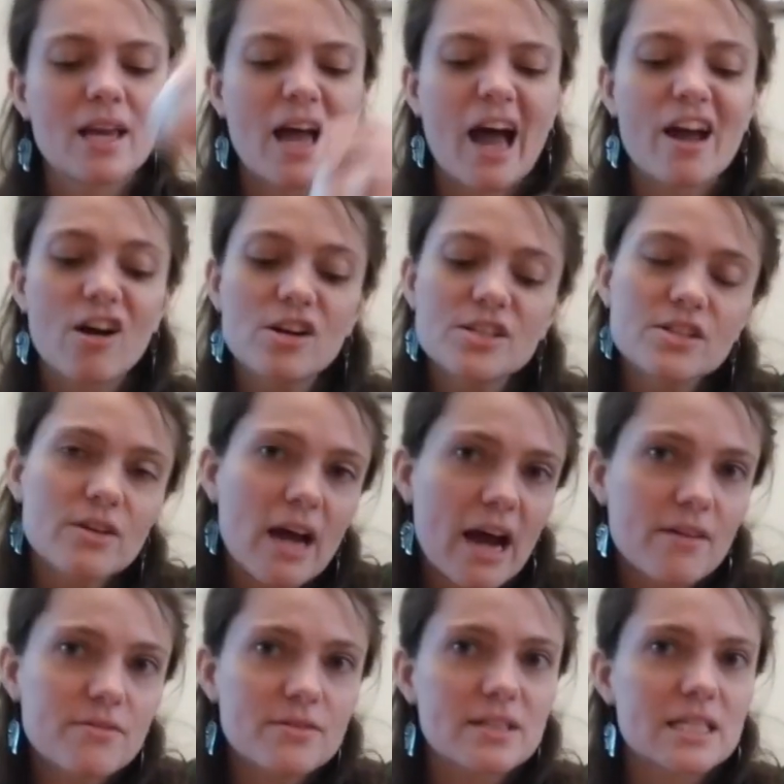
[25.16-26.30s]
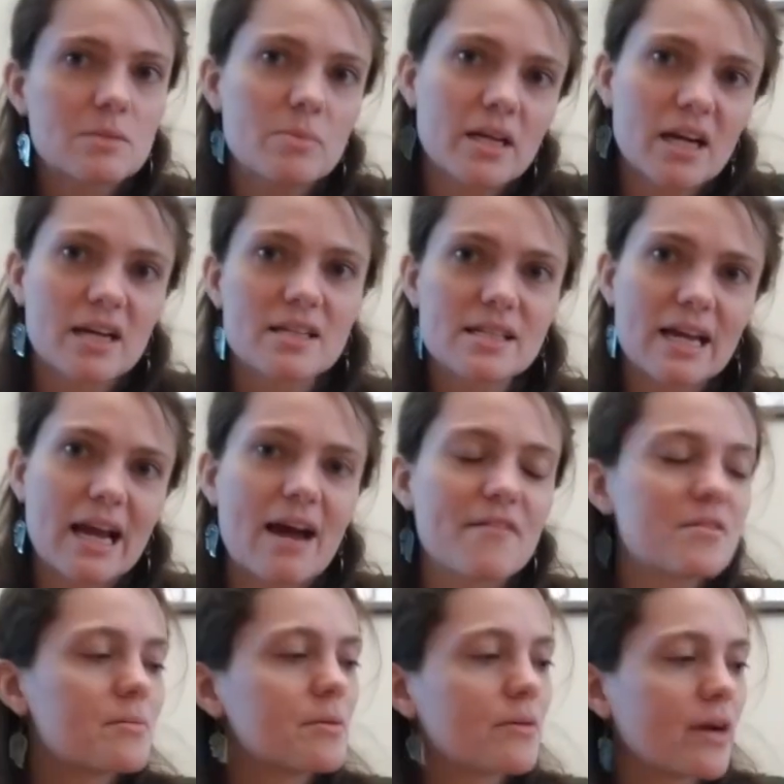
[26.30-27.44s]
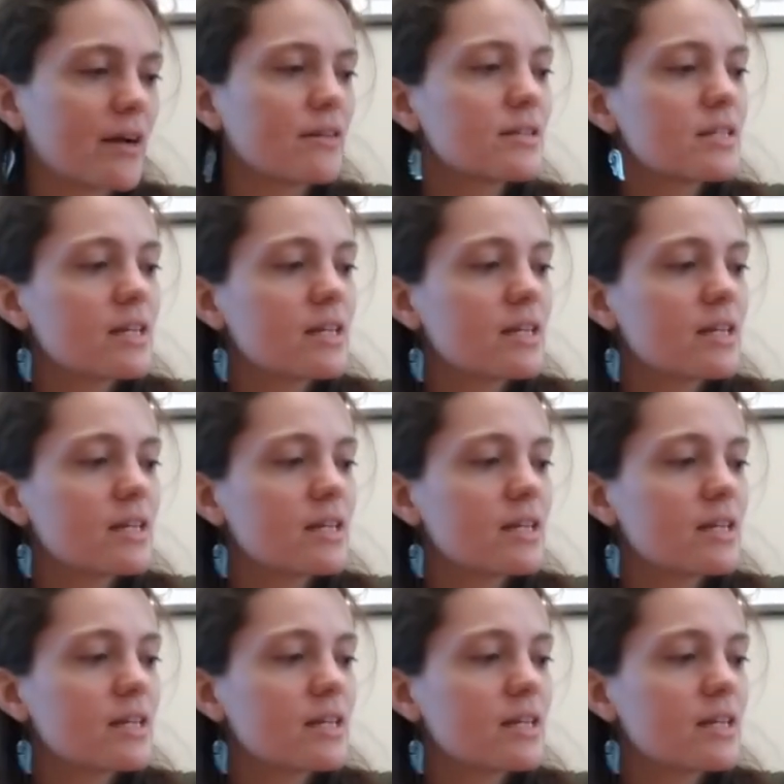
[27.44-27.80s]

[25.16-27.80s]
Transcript: I also have, just because I have them around,